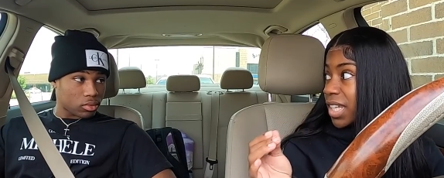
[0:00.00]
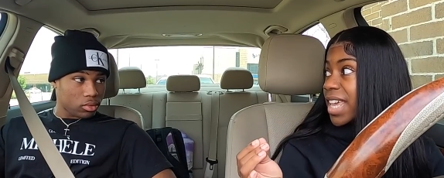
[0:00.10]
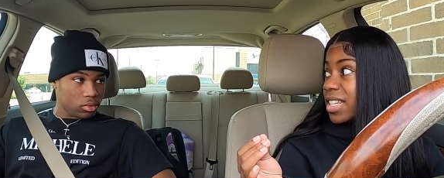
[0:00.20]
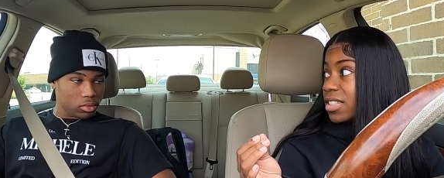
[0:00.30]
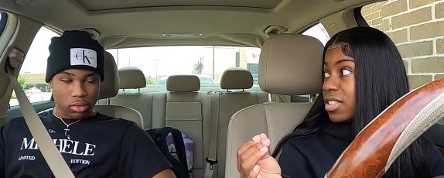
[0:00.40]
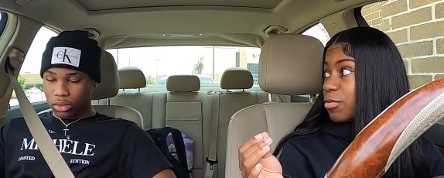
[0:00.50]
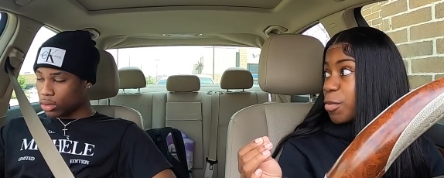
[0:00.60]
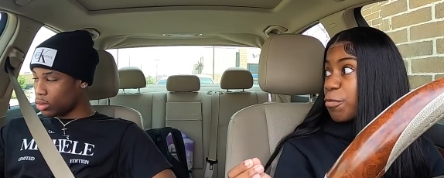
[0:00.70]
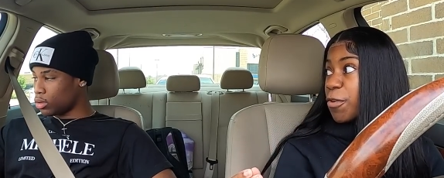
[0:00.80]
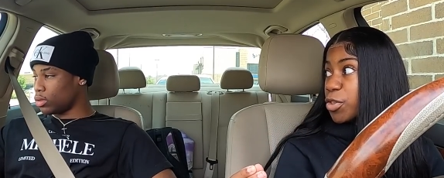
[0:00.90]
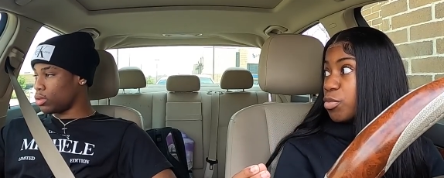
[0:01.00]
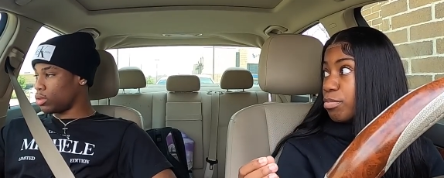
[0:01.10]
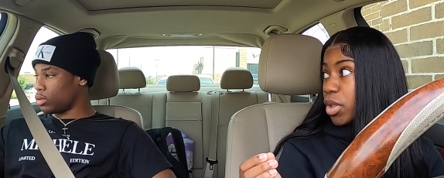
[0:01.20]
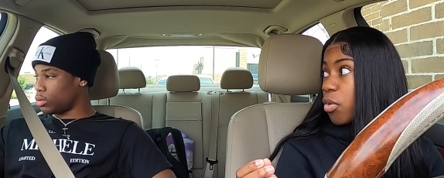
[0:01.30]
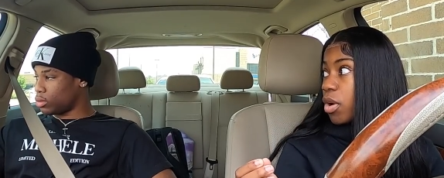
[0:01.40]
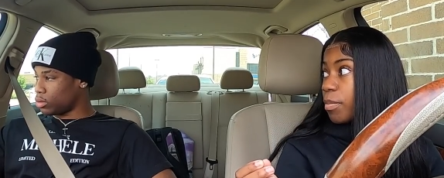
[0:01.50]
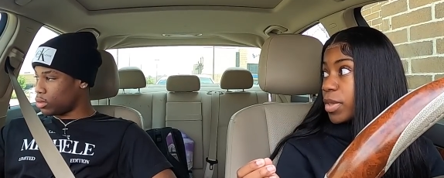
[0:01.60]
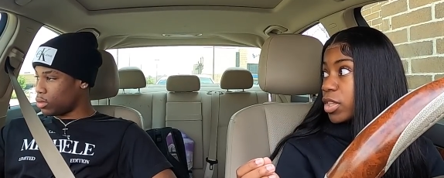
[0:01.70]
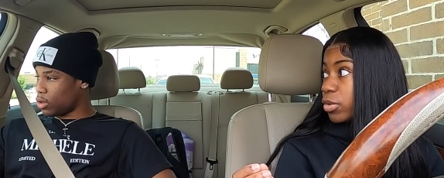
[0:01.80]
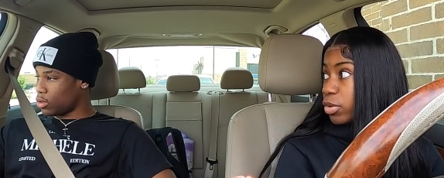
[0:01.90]
Speaker 1: less before you blow up
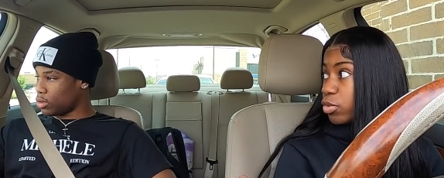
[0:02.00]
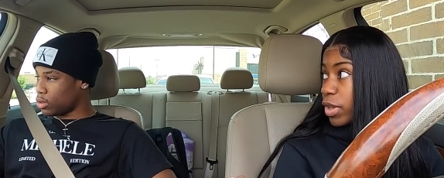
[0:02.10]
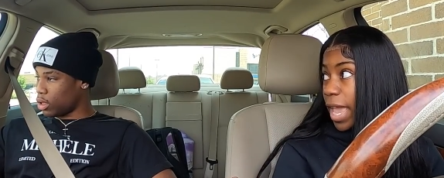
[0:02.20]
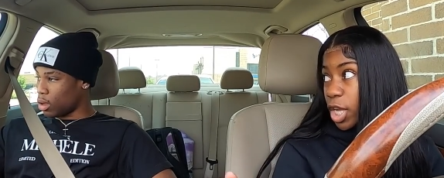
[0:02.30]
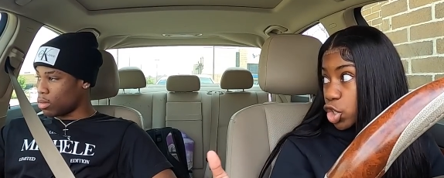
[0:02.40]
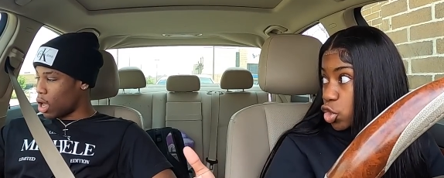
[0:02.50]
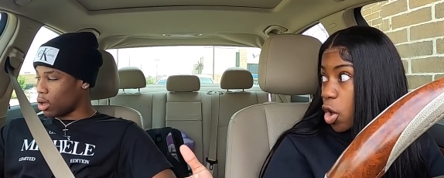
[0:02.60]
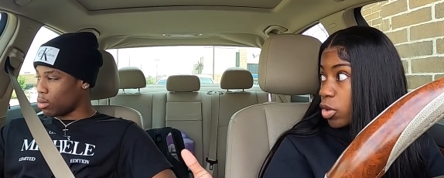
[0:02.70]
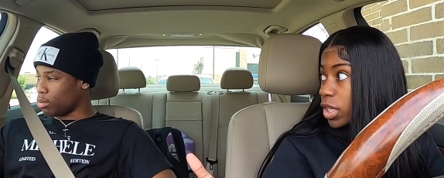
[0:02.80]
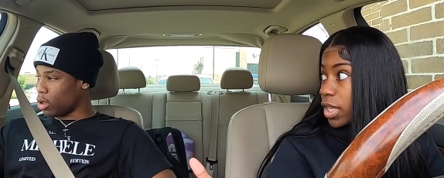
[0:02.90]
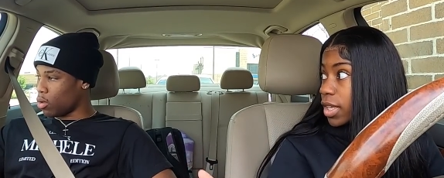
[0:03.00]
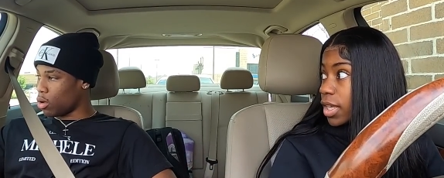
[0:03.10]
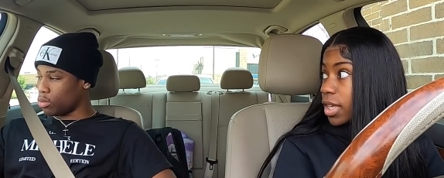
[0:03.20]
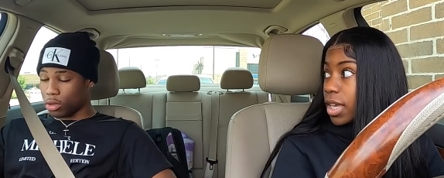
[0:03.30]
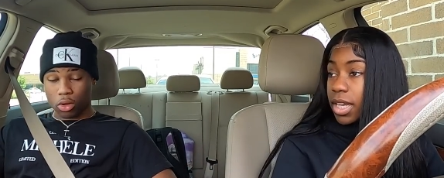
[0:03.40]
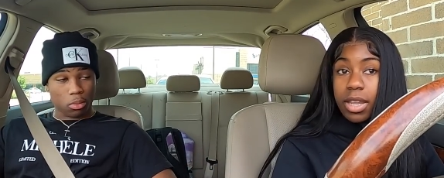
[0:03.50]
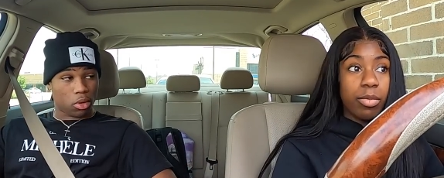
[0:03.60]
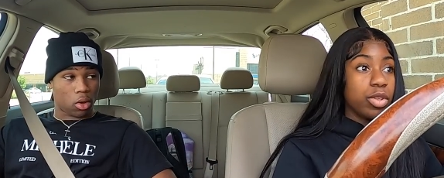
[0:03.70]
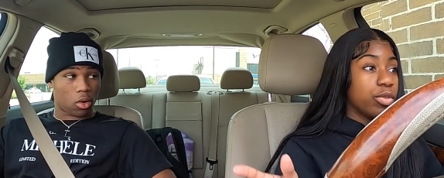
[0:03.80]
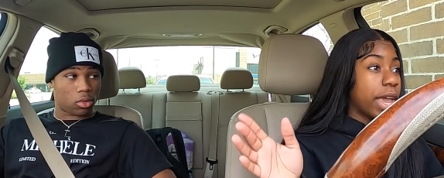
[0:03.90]
and you you can't I'm control it. Blow up. You and
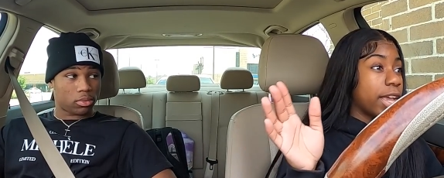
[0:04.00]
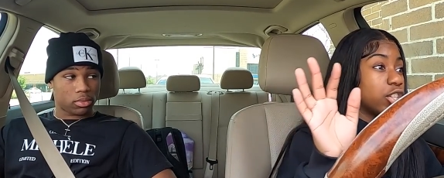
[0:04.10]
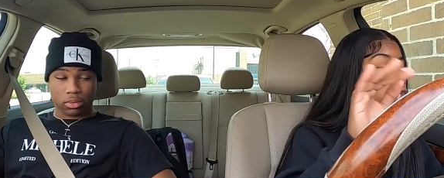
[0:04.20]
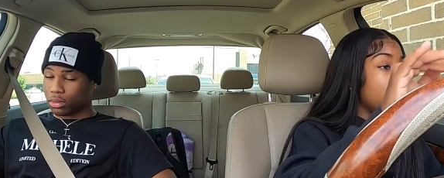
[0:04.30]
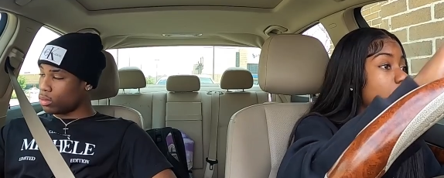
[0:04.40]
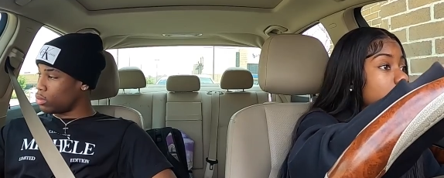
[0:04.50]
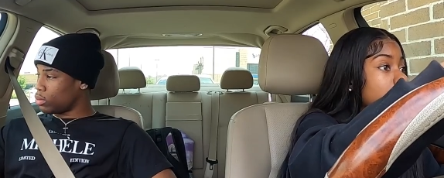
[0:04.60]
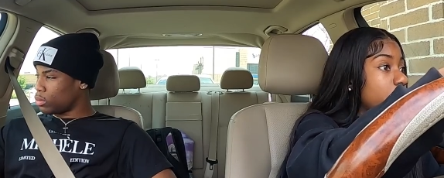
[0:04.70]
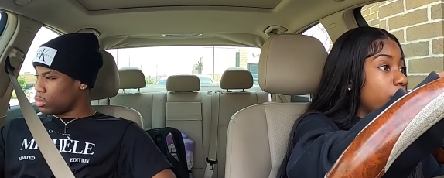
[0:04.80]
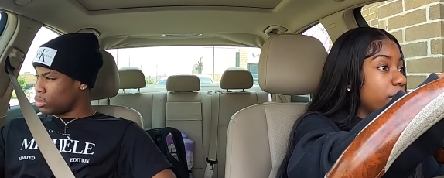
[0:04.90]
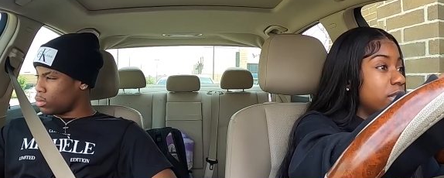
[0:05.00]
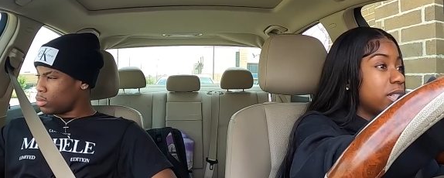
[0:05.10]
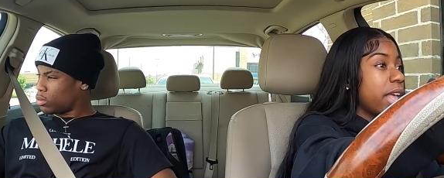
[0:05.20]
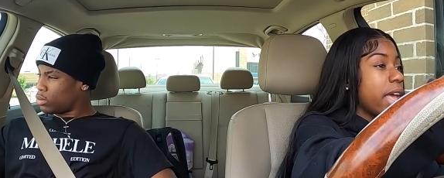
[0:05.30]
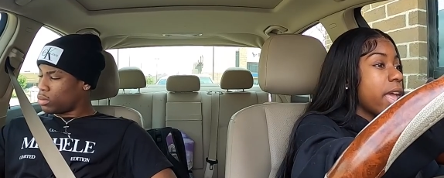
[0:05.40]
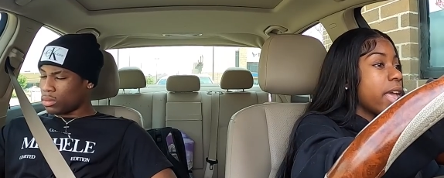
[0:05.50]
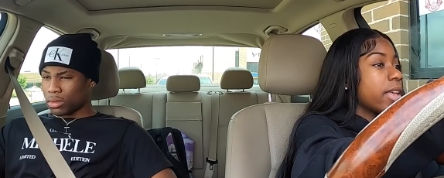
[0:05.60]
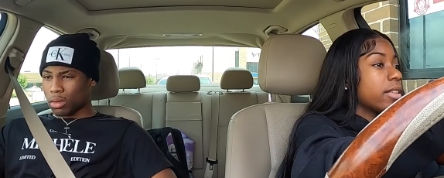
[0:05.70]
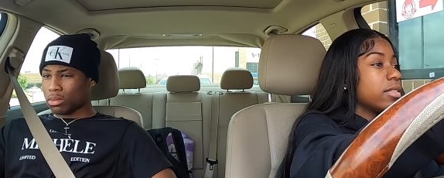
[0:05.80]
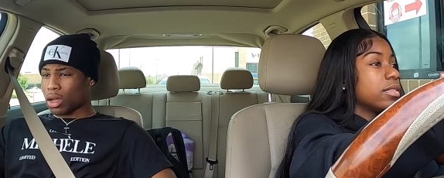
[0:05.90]
then when you can't control it, you gonna be sad.
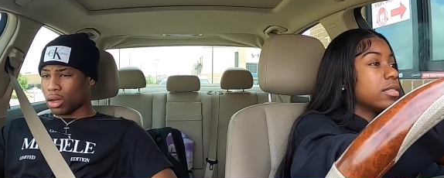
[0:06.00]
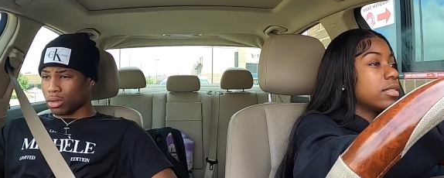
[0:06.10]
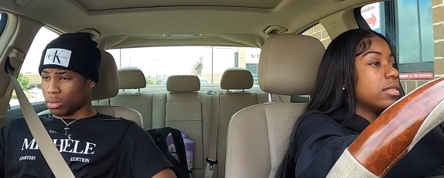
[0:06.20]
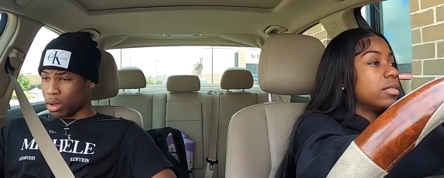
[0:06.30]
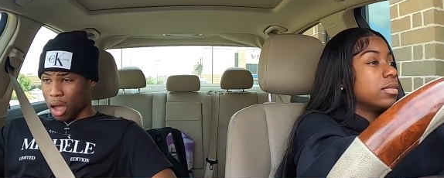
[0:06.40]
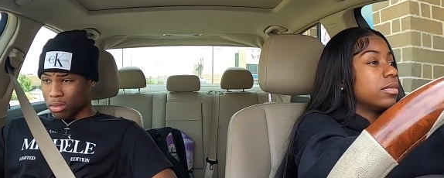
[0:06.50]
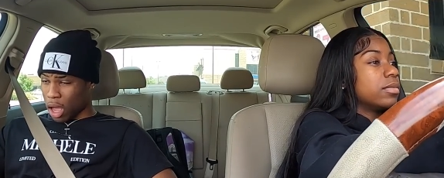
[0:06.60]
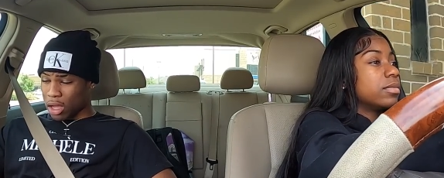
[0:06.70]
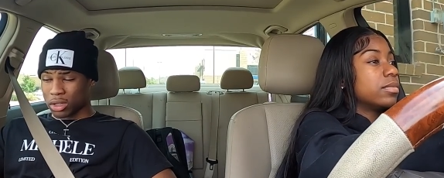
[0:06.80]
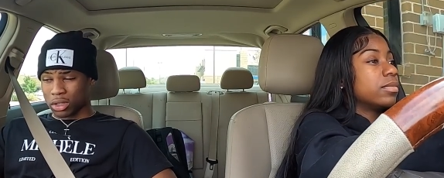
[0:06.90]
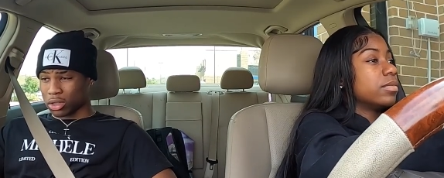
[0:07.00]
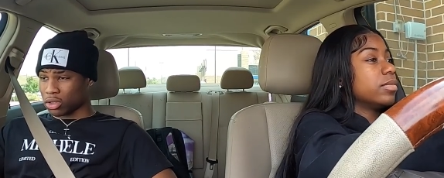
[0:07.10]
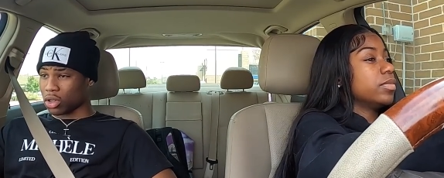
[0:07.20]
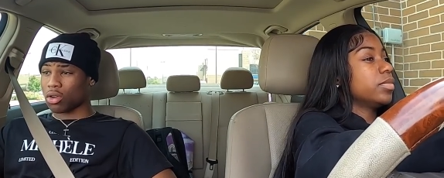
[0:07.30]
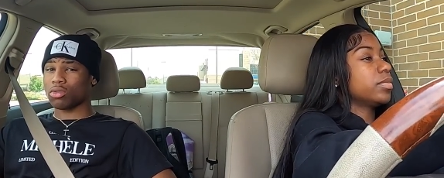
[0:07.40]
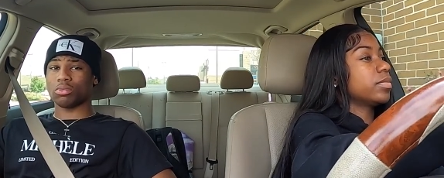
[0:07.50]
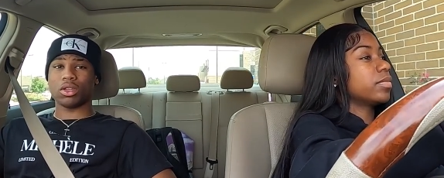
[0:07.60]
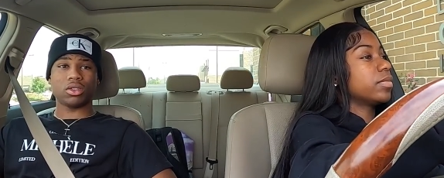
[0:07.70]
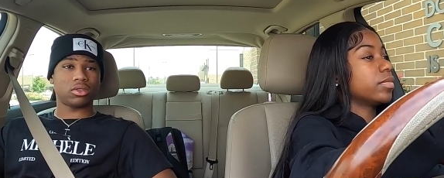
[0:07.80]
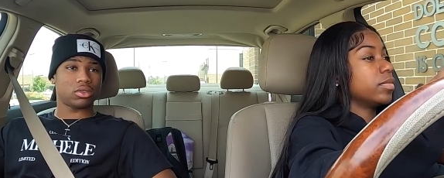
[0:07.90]
Speaker 2: I'm not gonna. I, I can control
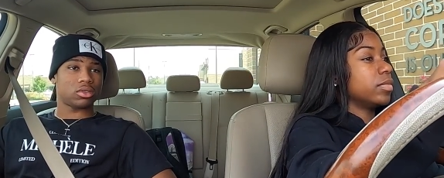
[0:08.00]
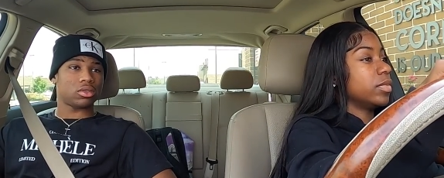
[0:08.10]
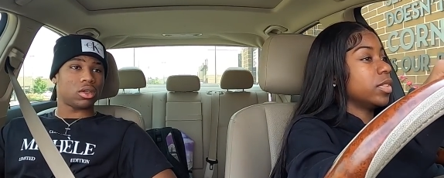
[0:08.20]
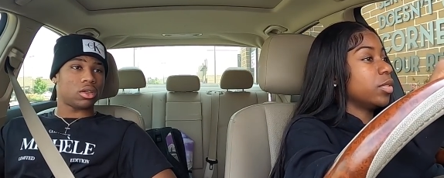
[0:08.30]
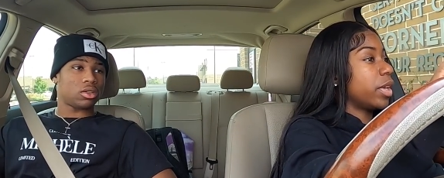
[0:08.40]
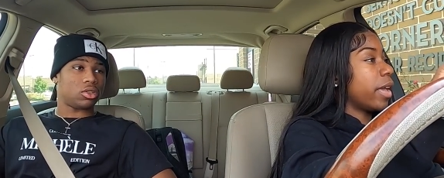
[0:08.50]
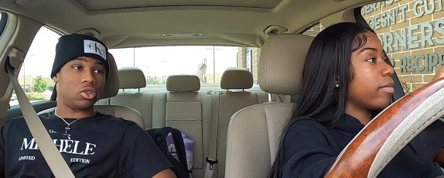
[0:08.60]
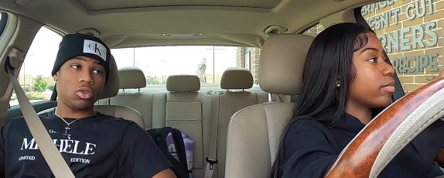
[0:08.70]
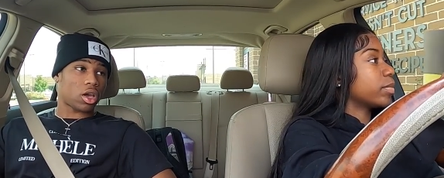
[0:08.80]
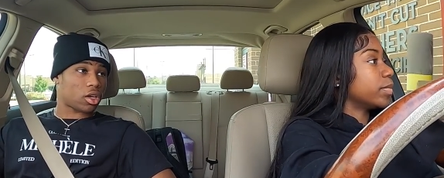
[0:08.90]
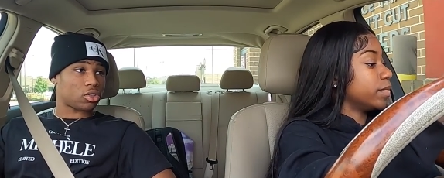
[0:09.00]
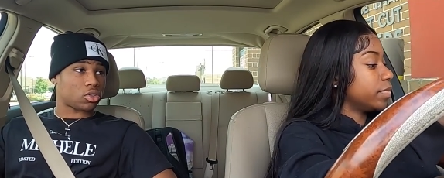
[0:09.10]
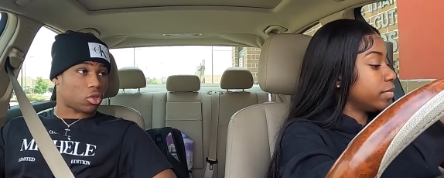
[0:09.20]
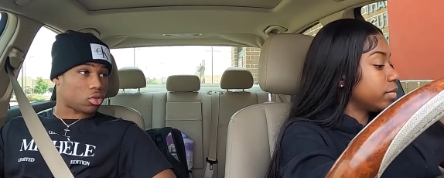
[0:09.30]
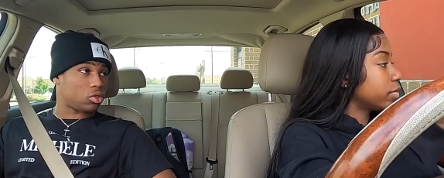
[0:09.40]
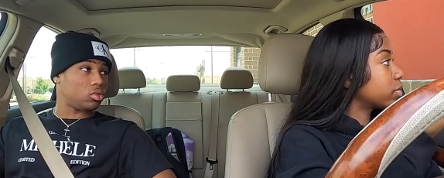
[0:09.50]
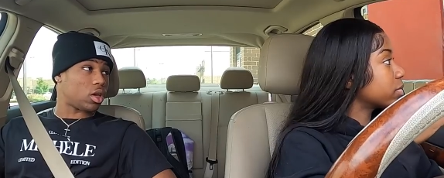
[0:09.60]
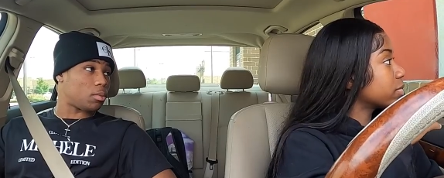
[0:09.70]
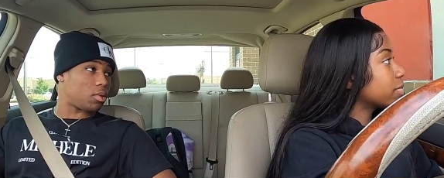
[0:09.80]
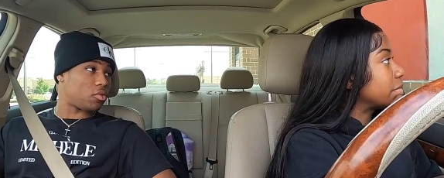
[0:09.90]
me. Okay. You can't control you. you
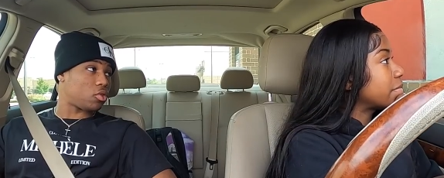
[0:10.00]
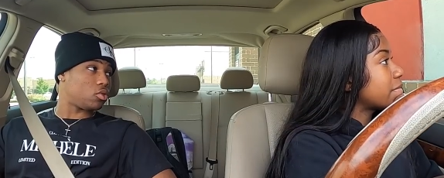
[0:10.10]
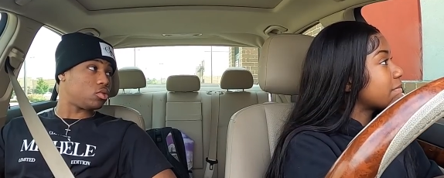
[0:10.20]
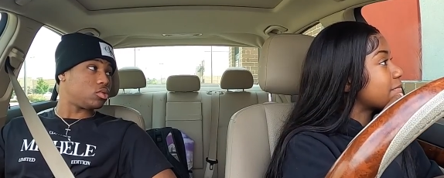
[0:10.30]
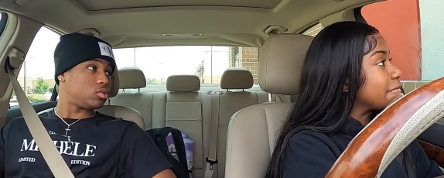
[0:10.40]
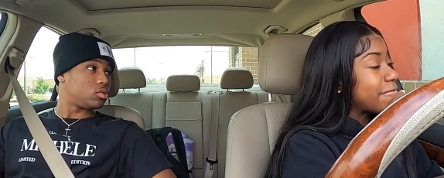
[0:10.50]
have my food.